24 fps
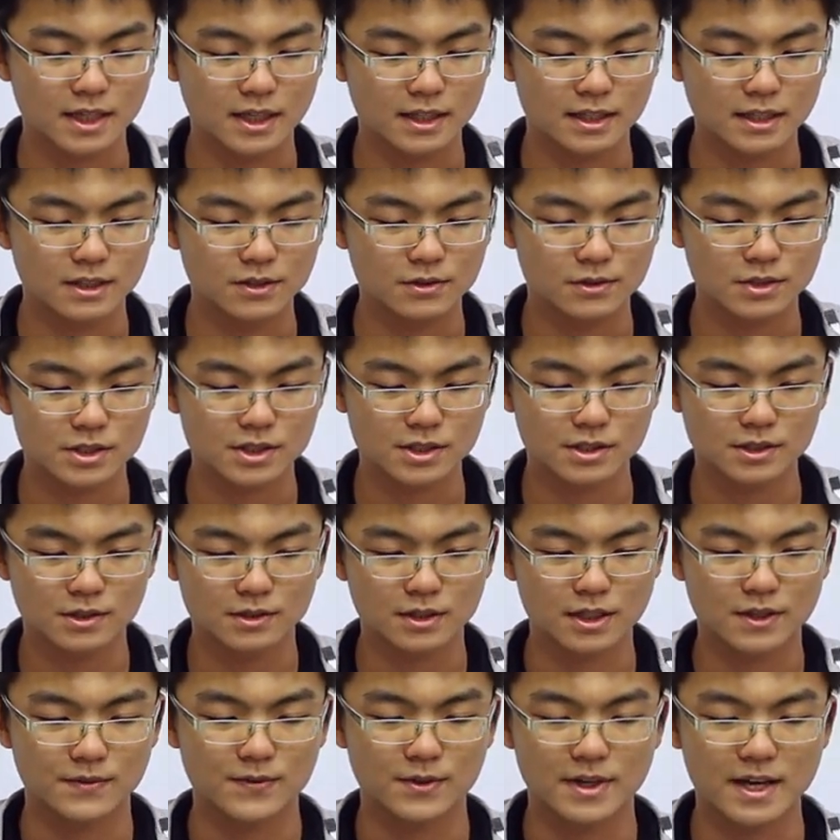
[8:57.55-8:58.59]
and then
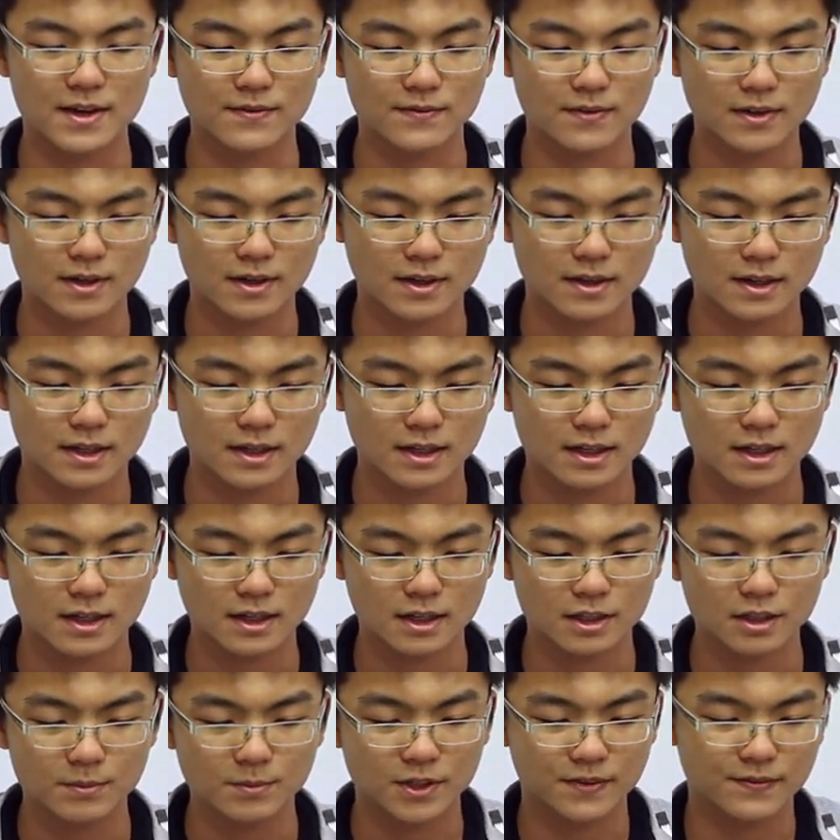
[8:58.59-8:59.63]
also if you have
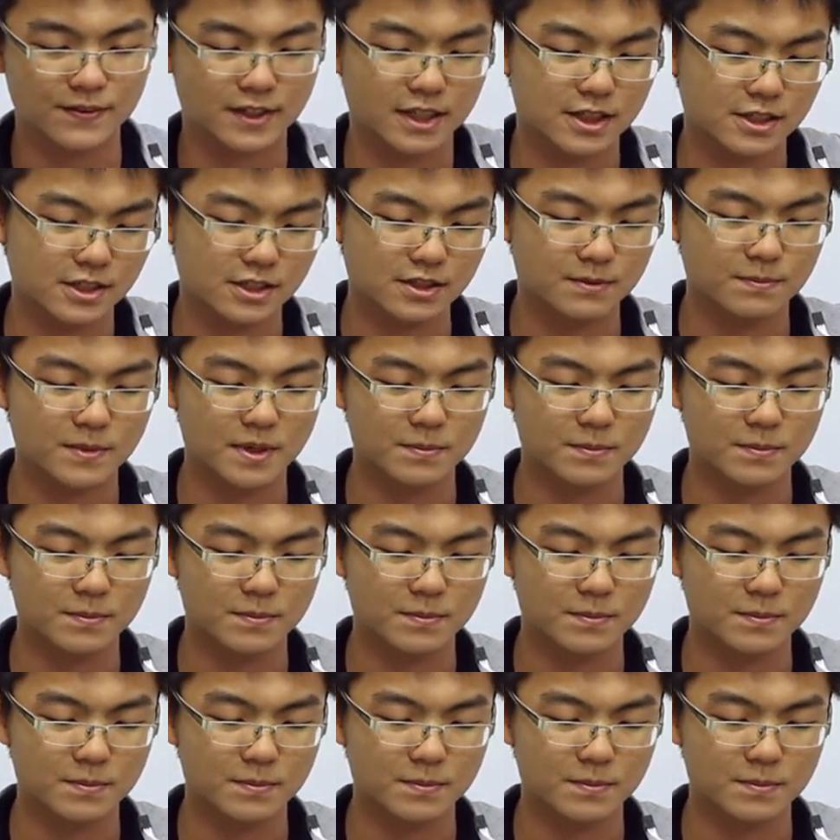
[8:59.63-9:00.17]
under modification,